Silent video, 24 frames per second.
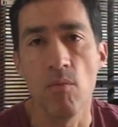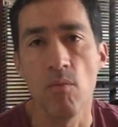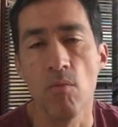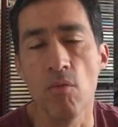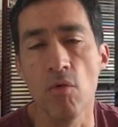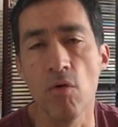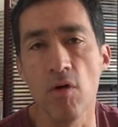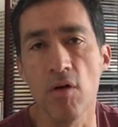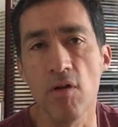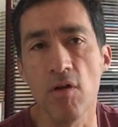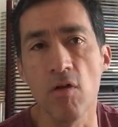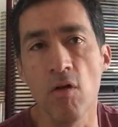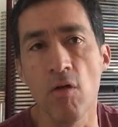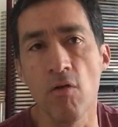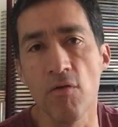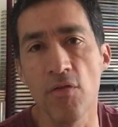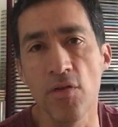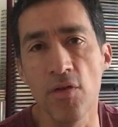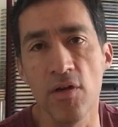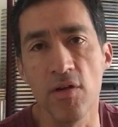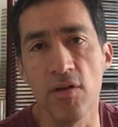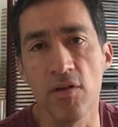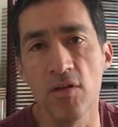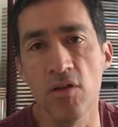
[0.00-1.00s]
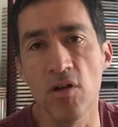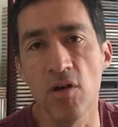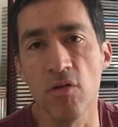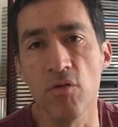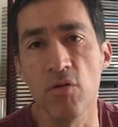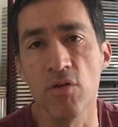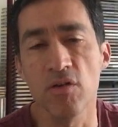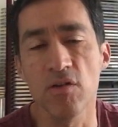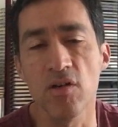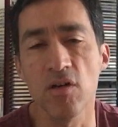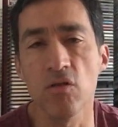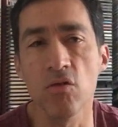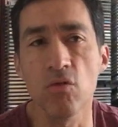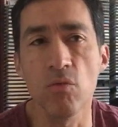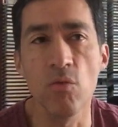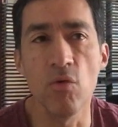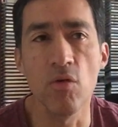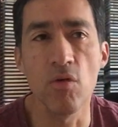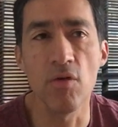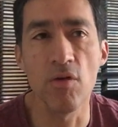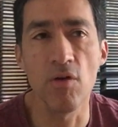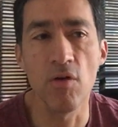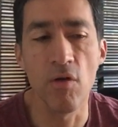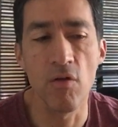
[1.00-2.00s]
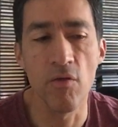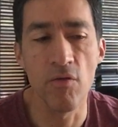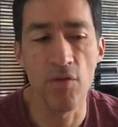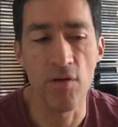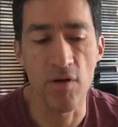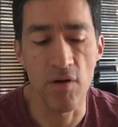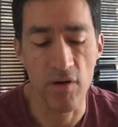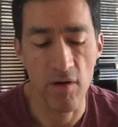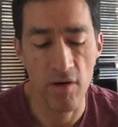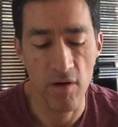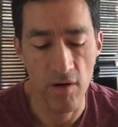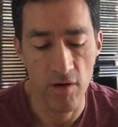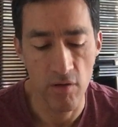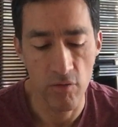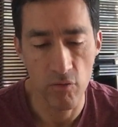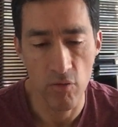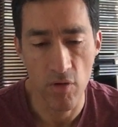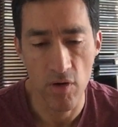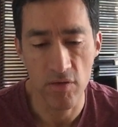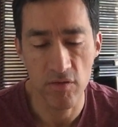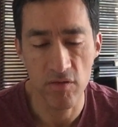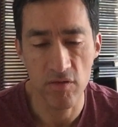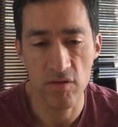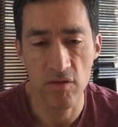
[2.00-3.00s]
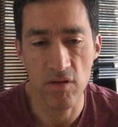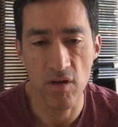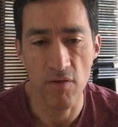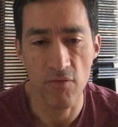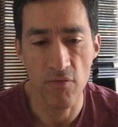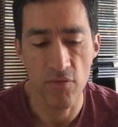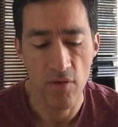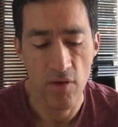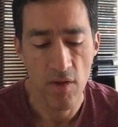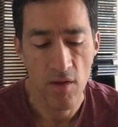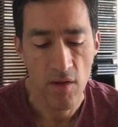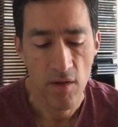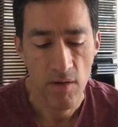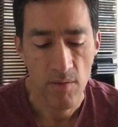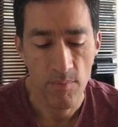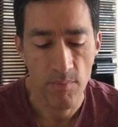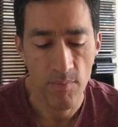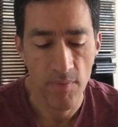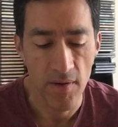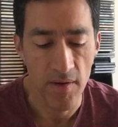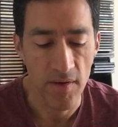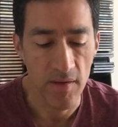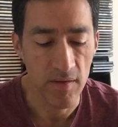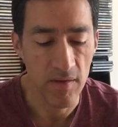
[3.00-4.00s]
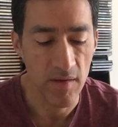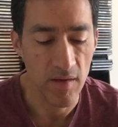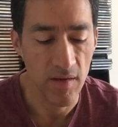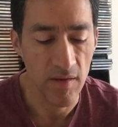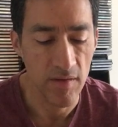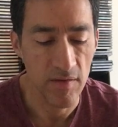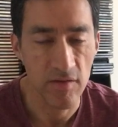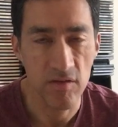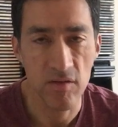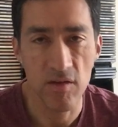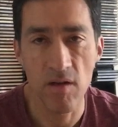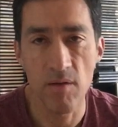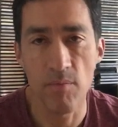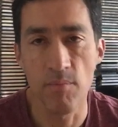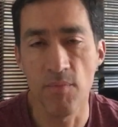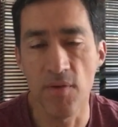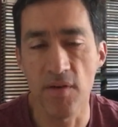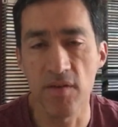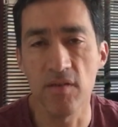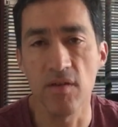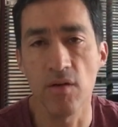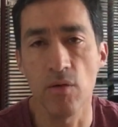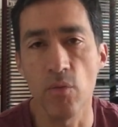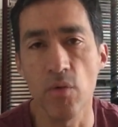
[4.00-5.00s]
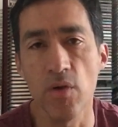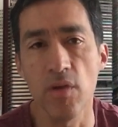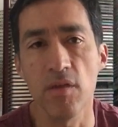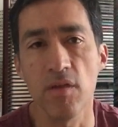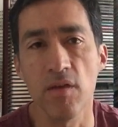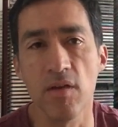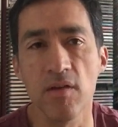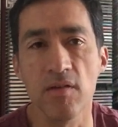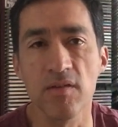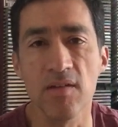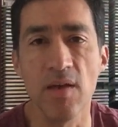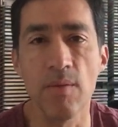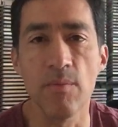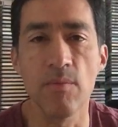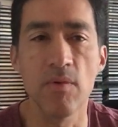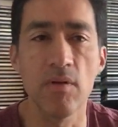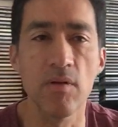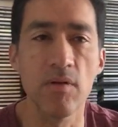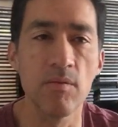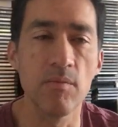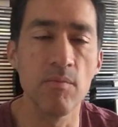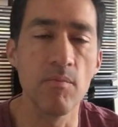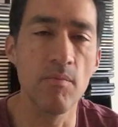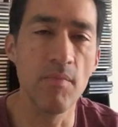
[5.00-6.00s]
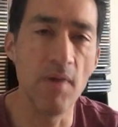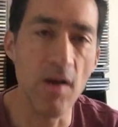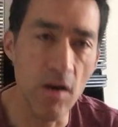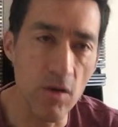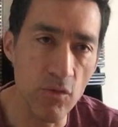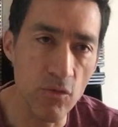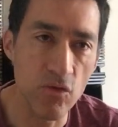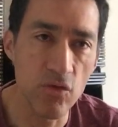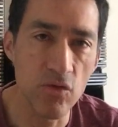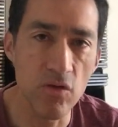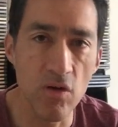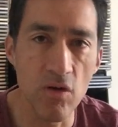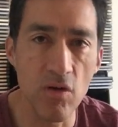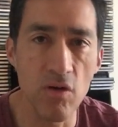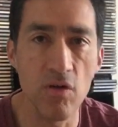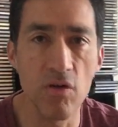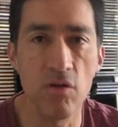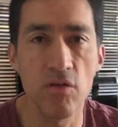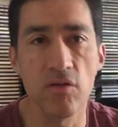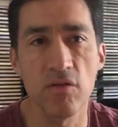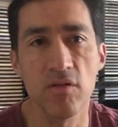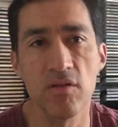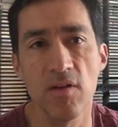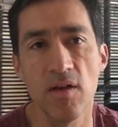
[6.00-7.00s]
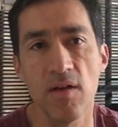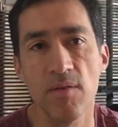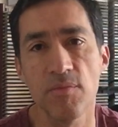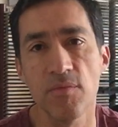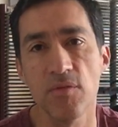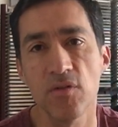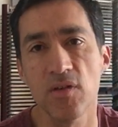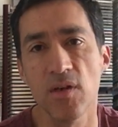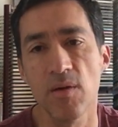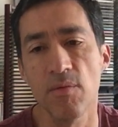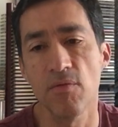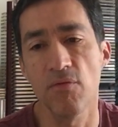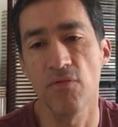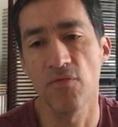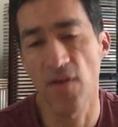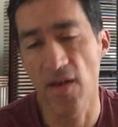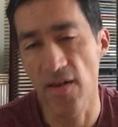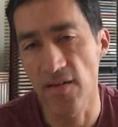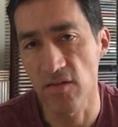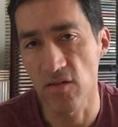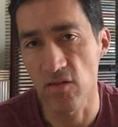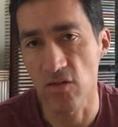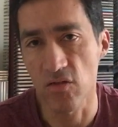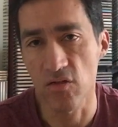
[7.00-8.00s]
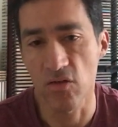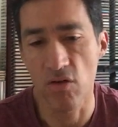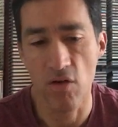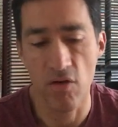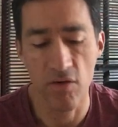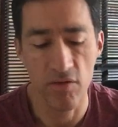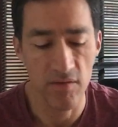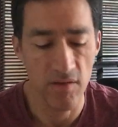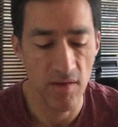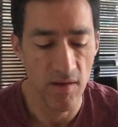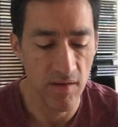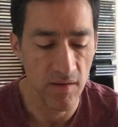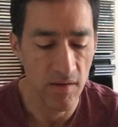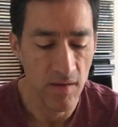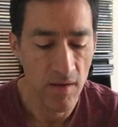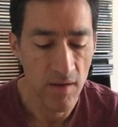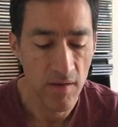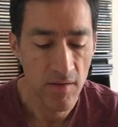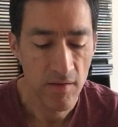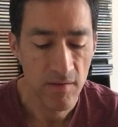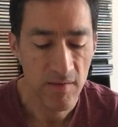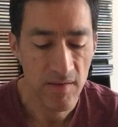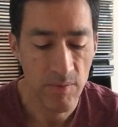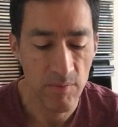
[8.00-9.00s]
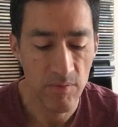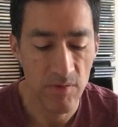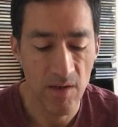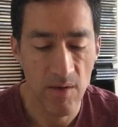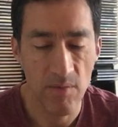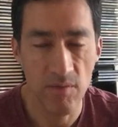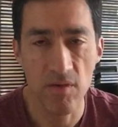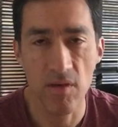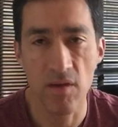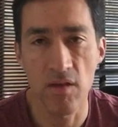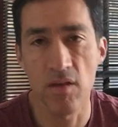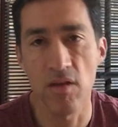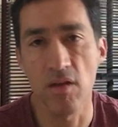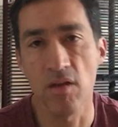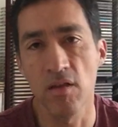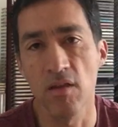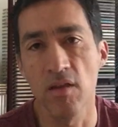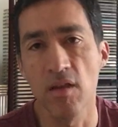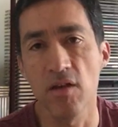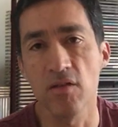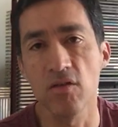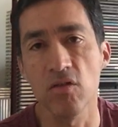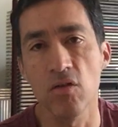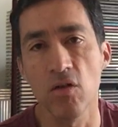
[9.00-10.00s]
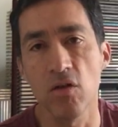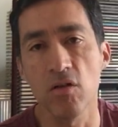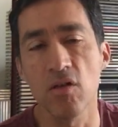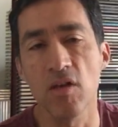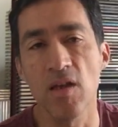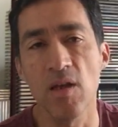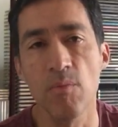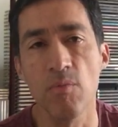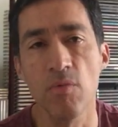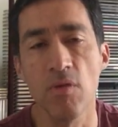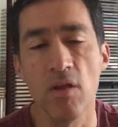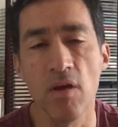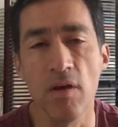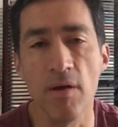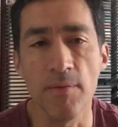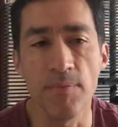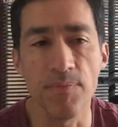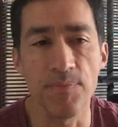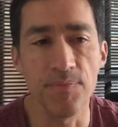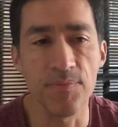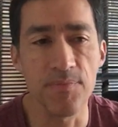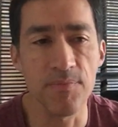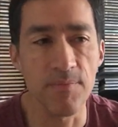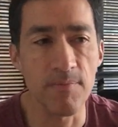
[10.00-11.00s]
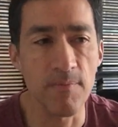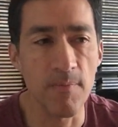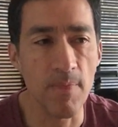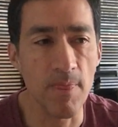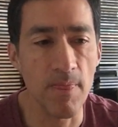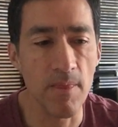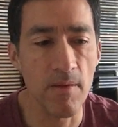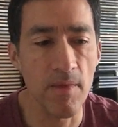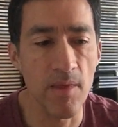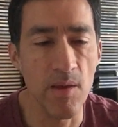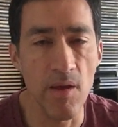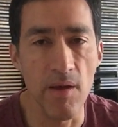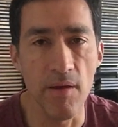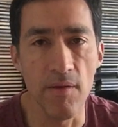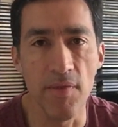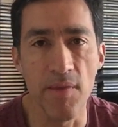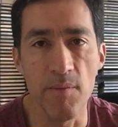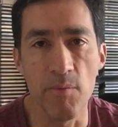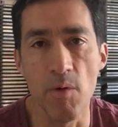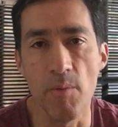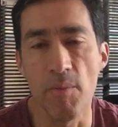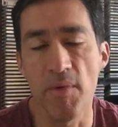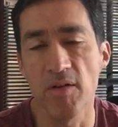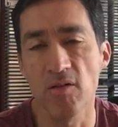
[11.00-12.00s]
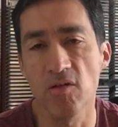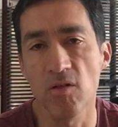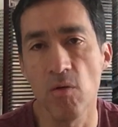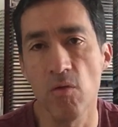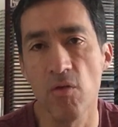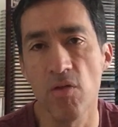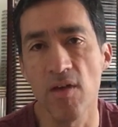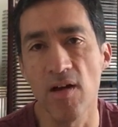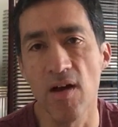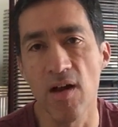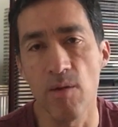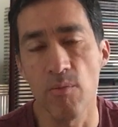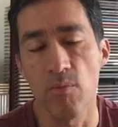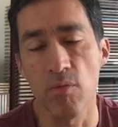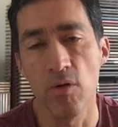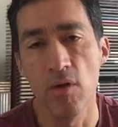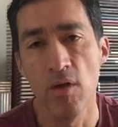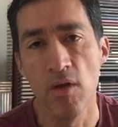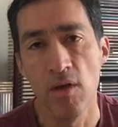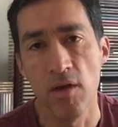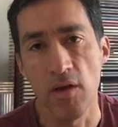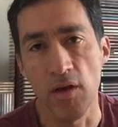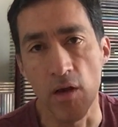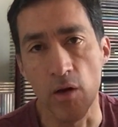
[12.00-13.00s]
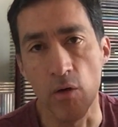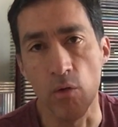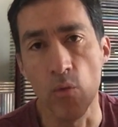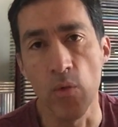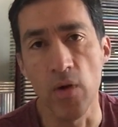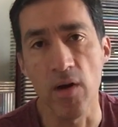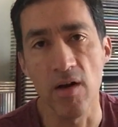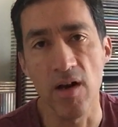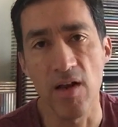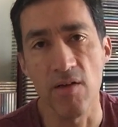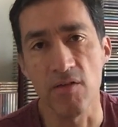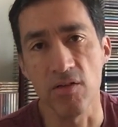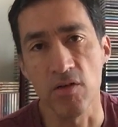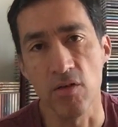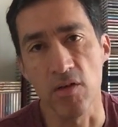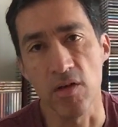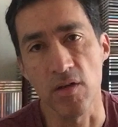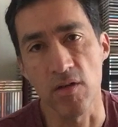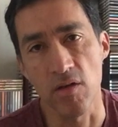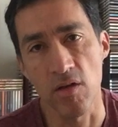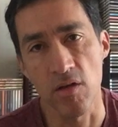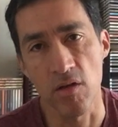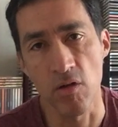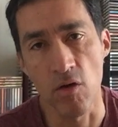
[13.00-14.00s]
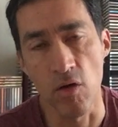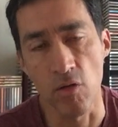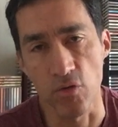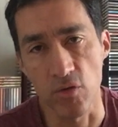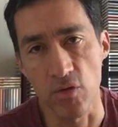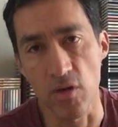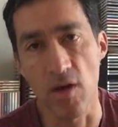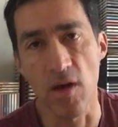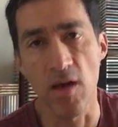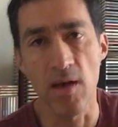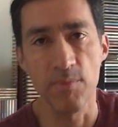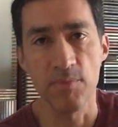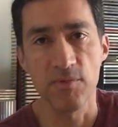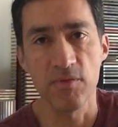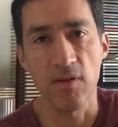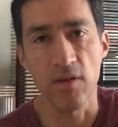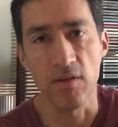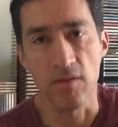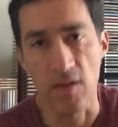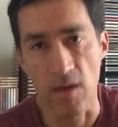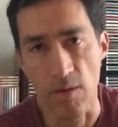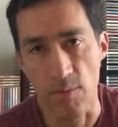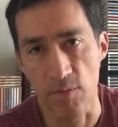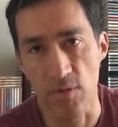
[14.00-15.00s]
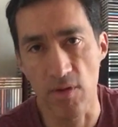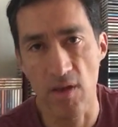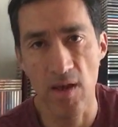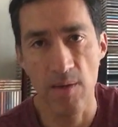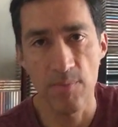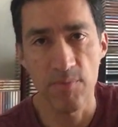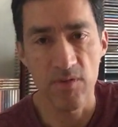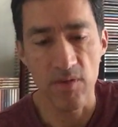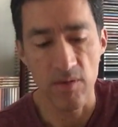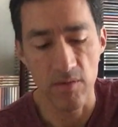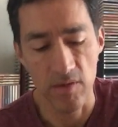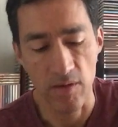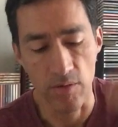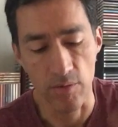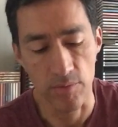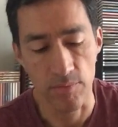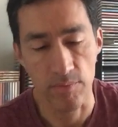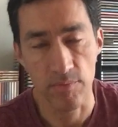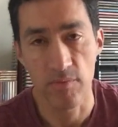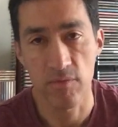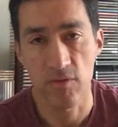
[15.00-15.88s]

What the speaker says: of their return to more of their rock stuff, but still mixing with some mellow songs and some fast songs that sometimes it does not keep the momentum of the album in one level. It goes ups and down, ups and down.